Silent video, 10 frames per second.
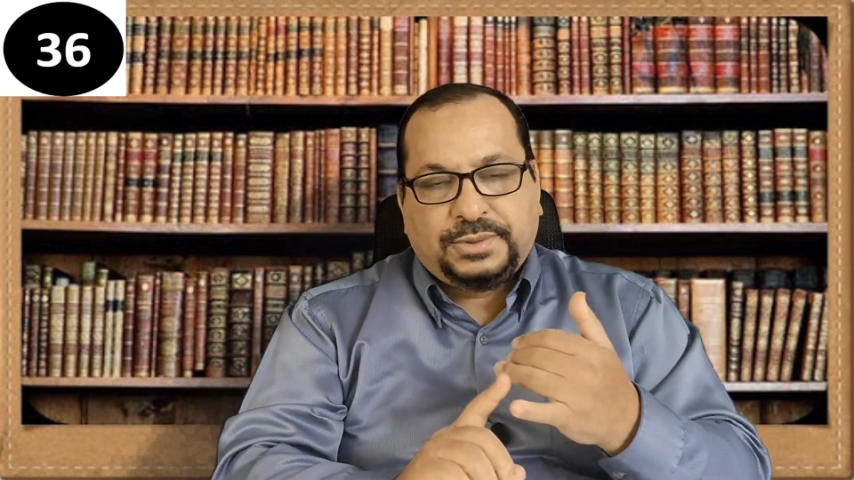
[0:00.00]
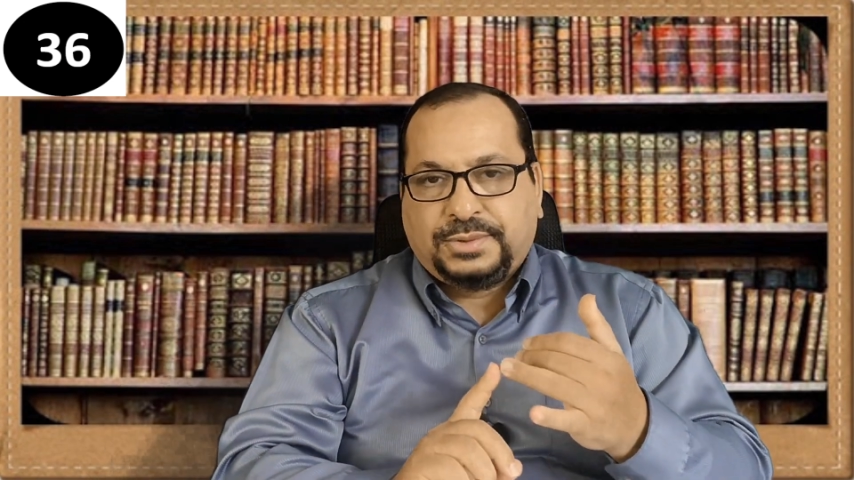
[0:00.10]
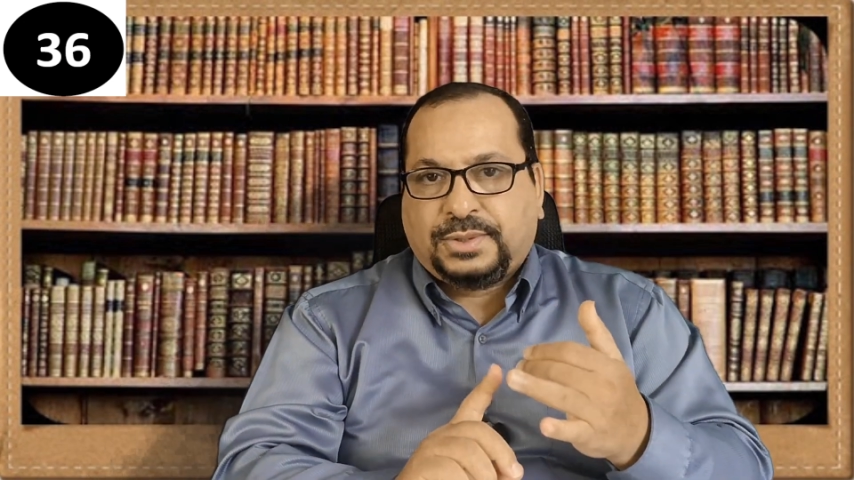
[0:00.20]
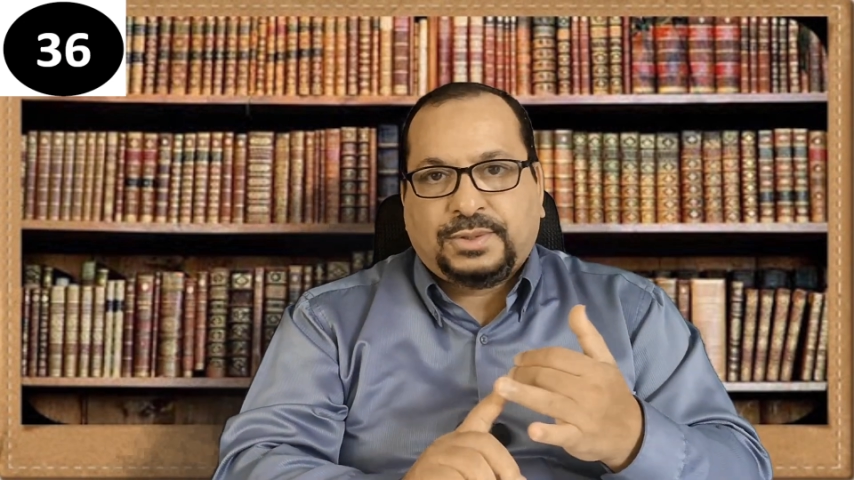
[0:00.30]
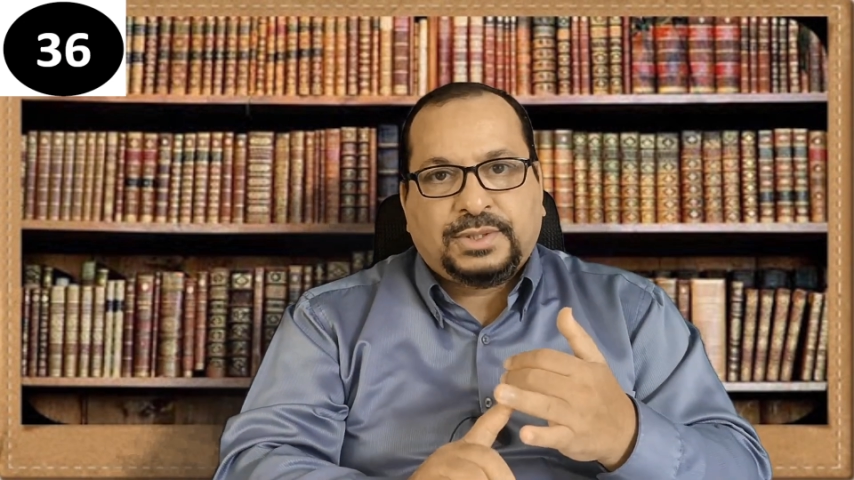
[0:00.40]
you
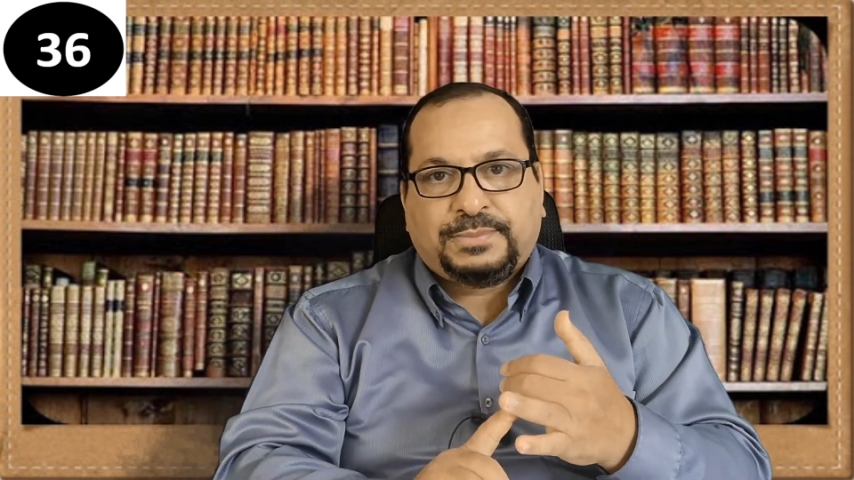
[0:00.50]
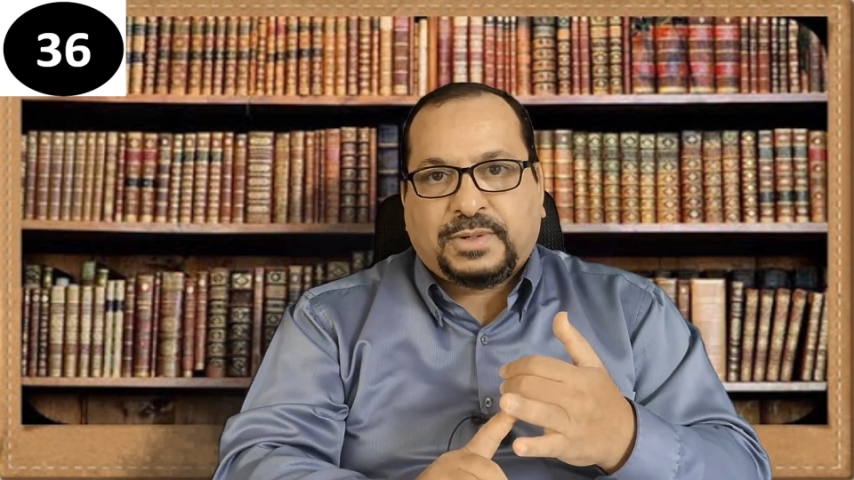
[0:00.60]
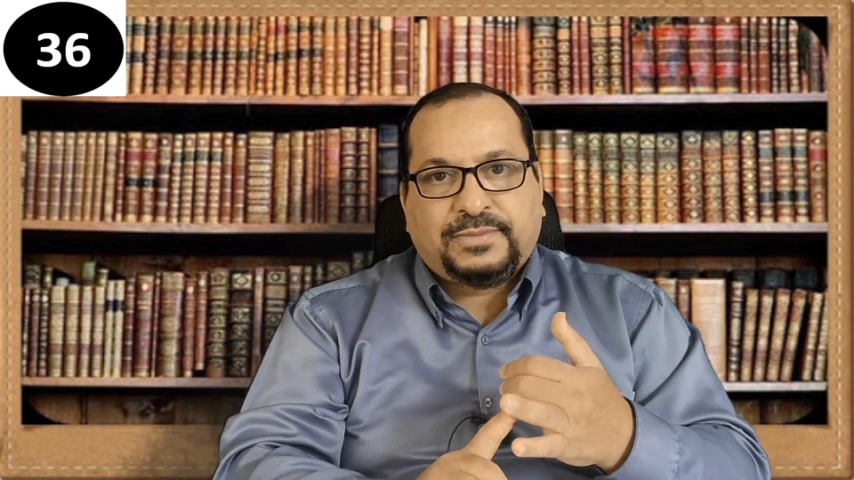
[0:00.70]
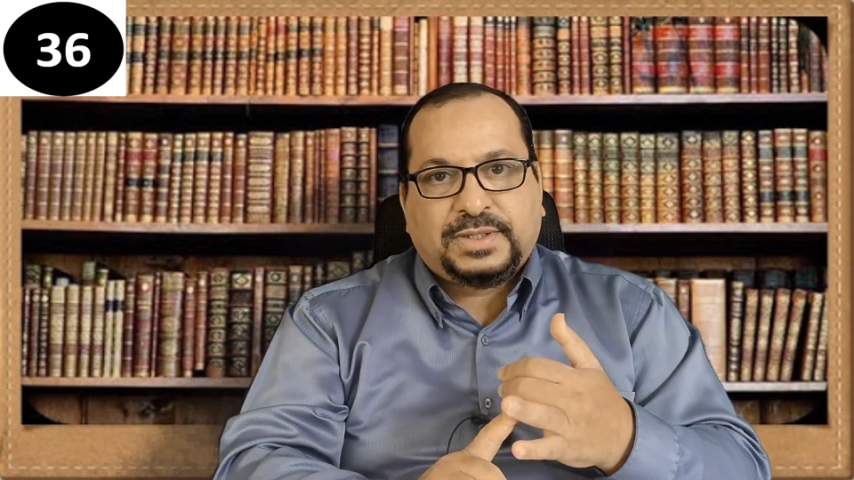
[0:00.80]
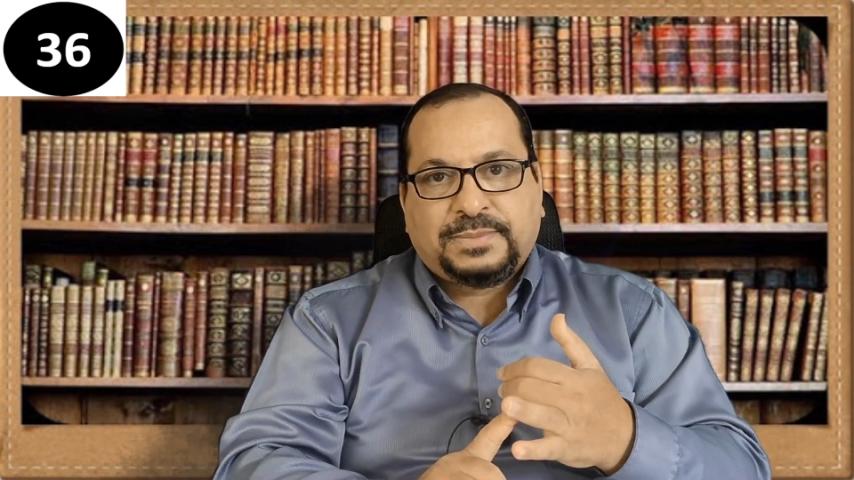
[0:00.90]
don't know the
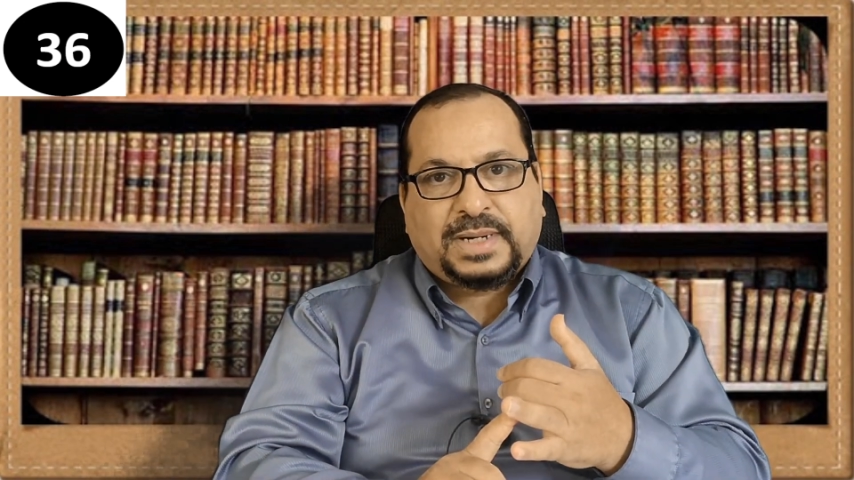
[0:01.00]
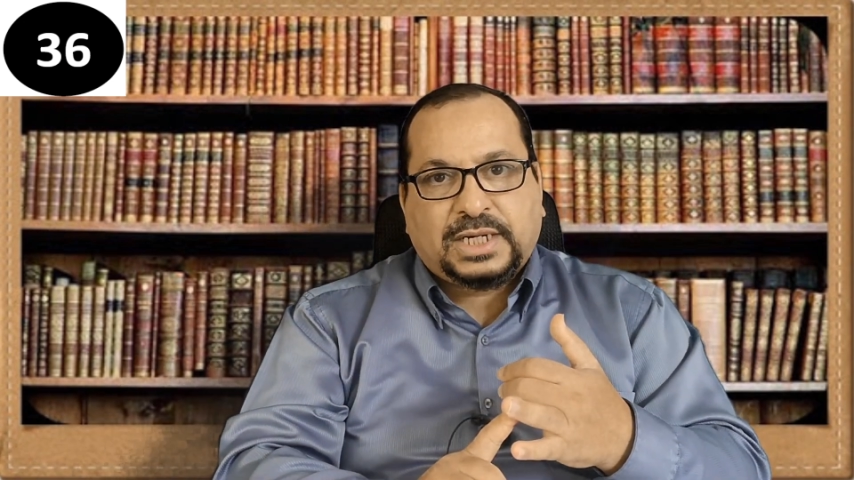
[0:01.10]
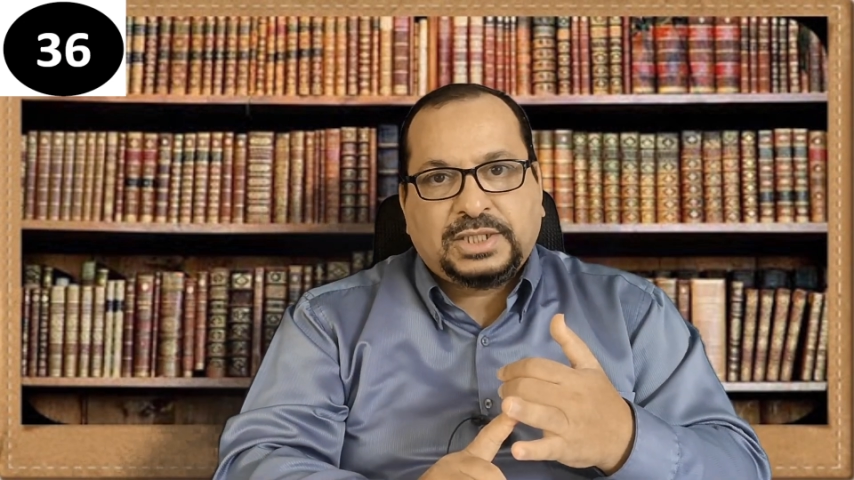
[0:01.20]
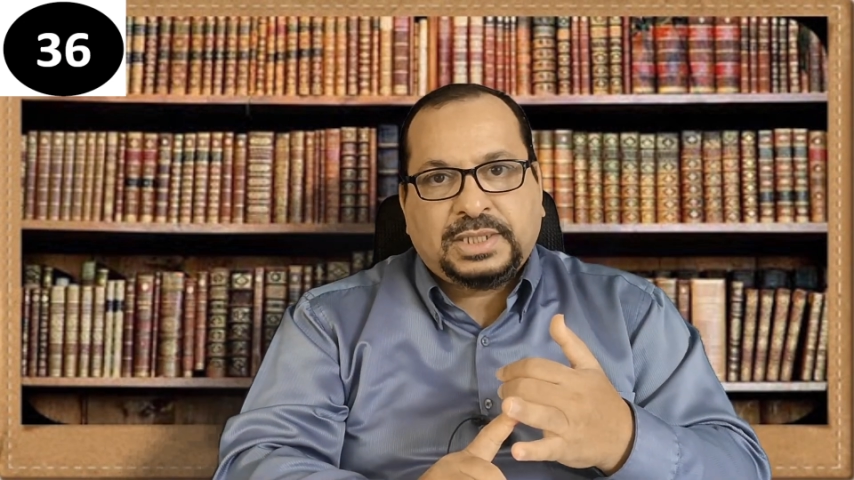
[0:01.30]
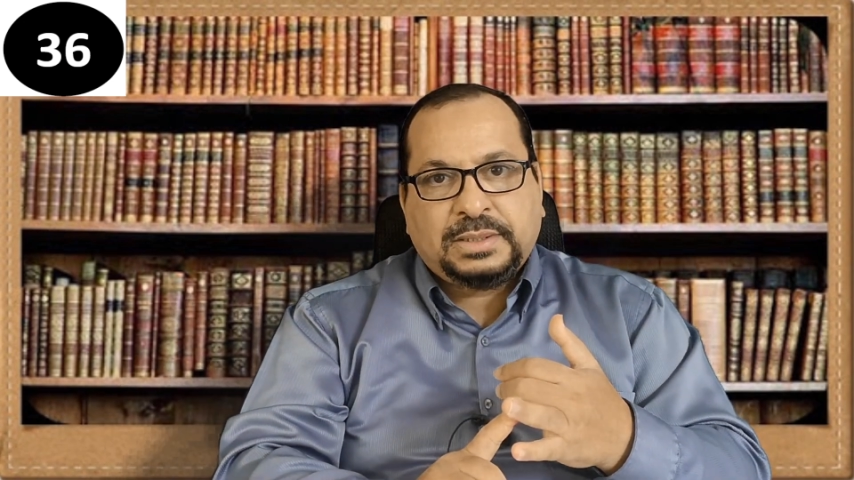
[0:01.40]
profit
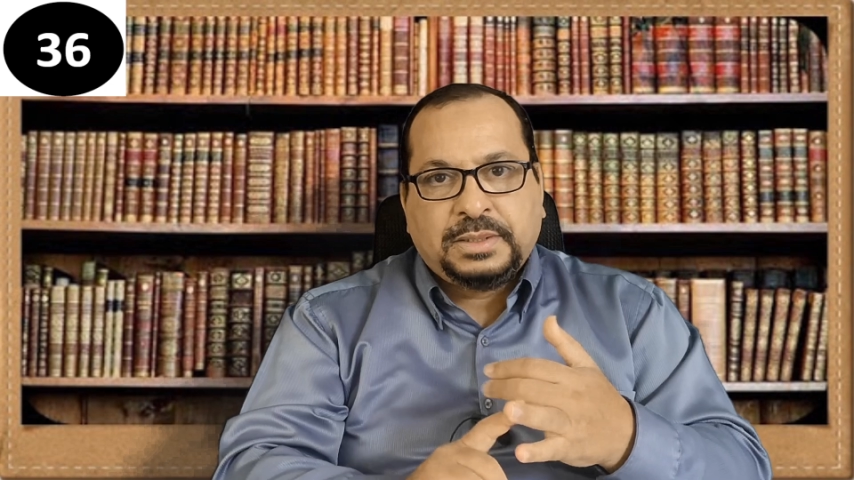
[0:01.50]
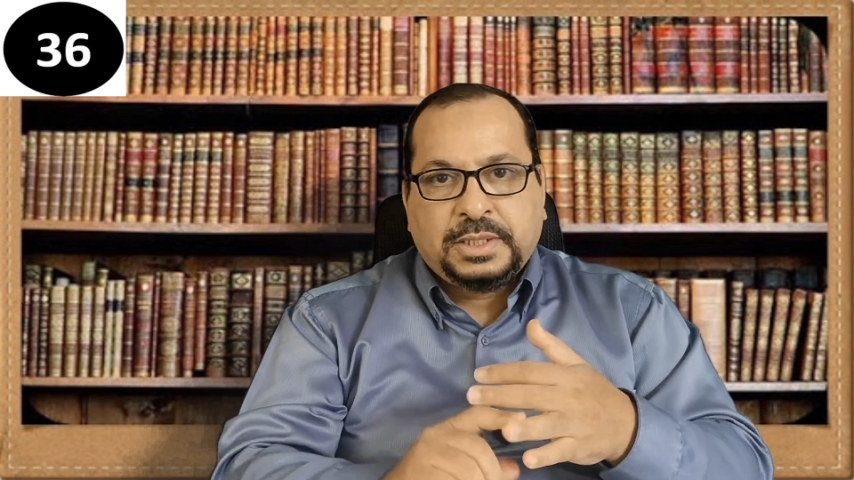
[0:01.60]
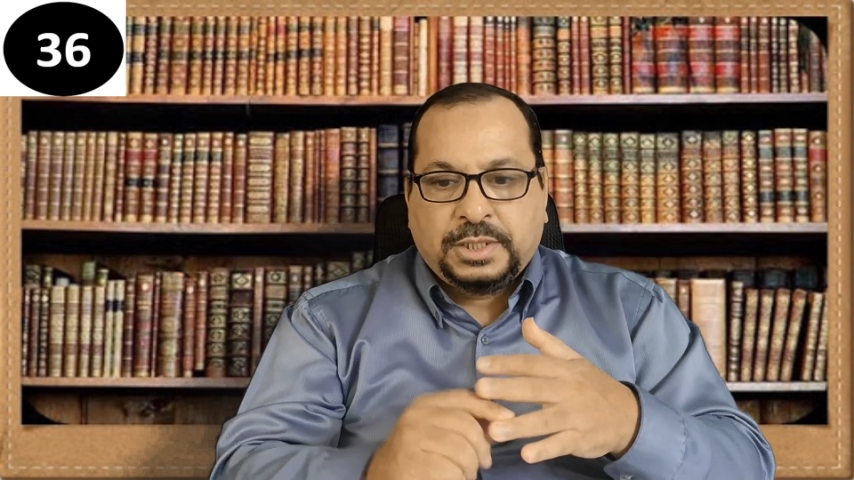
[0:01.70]
margin,